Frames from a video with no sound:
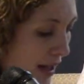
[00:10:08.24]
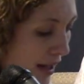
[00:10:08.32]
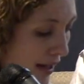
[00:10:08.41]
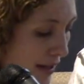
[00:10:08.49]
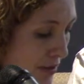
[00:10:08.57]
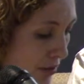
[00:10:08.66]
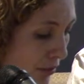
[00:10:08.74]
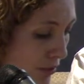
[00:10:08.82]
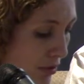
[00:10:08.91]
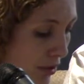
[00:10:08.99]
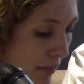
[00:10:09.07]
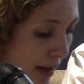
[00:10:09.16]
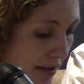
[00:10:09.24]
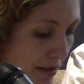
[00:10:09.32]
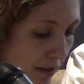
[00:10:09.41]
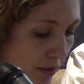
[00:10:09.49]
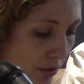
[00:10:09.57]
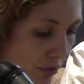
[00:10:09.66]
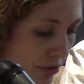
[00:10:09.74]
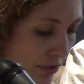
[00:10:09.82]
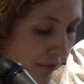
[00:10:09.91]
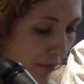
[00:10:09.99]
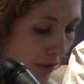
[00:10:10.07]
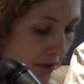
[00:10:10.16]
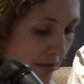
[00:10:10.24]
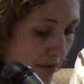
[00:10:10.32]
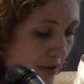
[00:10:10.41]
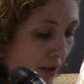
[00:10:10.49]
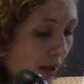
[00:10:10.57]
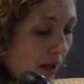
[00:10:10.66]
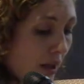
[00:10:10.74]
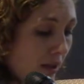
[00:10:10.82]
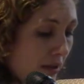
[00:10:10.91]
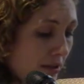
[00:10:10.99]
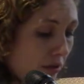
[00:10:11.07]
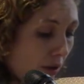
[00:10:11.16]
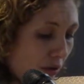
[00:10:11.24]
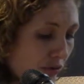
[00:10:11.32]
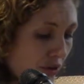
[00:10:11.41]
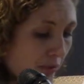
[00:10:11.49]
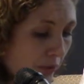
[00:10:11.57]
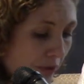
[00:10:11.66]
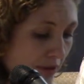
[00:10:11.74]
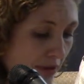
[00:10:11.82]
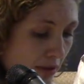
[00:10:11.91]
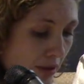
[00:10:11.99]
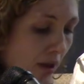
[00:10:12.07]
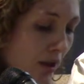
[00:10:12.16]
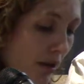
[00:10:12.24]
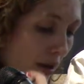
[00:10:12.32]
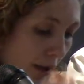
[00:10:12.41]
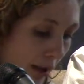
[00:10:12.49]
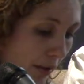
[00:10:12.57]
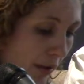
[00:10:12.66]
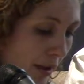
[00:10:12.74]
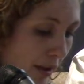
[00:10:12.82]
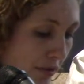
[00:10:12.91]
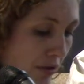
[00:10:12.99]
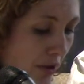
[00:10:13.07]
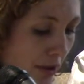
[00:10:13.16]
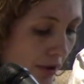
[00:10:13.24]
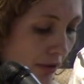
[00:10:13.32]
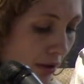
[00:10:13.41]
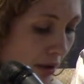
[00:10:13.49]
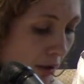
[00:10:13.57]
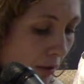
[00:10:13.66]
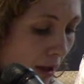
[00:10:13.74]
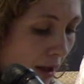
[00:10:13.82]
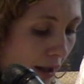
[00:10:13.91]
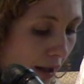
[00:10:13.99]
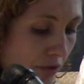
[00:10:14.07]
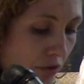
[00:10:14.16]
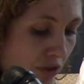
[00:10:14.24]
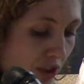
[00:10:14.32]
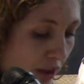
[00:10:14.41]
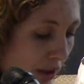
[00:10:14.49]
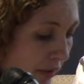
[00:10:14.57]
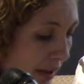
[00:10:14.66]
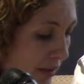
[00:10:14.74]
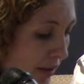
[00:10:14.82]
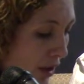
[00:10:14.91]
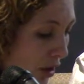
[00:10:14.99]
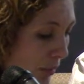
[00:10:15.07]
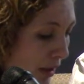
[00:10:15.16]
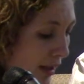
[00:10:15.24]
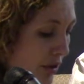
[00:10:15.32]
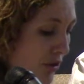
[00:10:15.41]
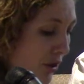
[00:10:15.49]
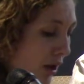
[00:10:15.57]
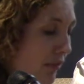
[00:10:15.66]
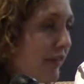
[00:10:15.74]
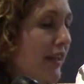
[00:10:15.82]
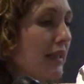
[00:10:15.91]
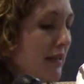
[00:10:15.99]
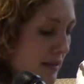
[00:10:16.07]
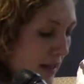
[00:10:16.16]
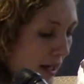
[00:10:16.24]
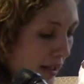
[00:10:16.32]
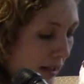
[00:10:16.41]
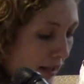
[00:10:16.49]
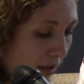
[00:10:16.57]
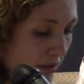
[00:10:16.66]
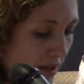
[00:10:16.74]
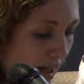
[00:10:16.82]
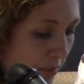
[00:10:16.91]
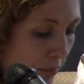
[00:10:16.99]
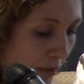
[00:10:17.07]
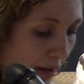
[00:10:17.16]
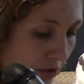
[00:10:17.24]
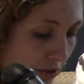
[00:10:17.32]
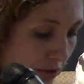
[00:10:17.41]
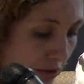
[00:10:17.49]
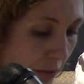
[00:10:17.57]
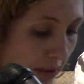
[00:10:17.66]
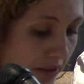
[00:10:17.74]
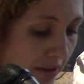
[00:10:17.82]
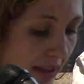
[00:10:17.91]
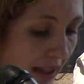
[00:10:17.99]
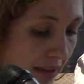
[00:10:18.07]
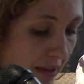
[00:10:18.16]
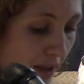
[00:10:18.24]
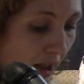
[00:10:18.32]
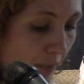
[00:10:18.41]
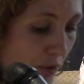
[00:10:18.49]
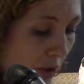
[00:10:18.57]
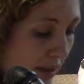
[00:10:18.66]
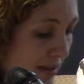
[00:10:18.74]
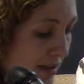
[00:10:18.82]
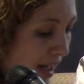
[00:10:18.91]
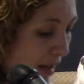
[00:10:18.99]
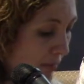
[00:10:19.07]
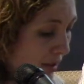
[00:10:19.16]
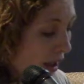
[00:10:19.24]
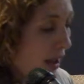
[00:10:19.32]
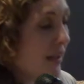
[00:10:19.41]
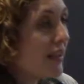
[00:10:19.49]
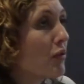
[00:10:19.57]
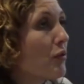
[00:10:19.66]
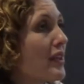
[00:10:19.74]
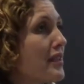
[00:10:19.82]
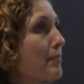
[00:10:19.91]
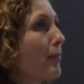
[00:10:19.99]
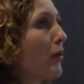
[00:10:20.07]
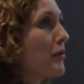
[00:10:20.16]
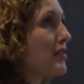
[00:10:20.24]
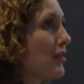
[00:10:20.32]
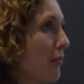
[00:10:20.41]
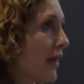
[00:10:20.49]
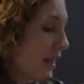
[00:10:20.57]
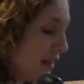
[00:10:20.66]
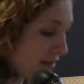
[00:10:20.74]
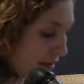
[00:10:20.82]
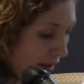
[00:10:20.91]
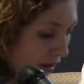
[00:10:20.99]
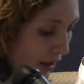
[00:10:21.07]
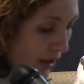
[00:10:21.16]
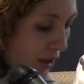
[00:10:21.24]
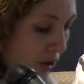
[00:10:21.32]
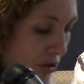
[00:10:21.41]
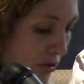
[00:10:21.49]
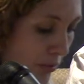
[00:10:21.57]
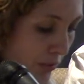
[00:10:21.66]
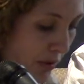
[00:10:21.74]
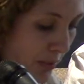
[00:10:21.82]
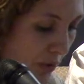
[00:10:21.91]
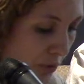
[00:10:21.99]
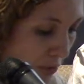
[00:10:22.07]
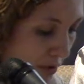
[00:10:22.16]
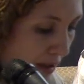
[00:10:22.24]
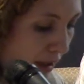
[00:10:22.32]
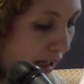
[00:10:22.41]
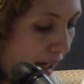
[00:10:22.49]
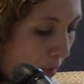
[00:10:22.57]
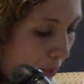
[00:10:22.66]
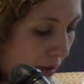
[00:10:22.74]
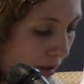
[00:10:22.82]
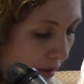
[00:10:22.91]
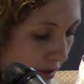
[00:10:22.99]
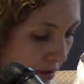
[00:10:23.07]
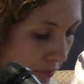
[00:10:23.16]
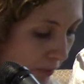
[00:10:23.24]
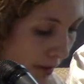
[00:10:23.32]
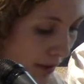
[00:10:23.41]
it has on domestic social forces, this contributes in turn to generate a combination of inside and outside pressures through which states come to accept the responsibility to reproducing capitalism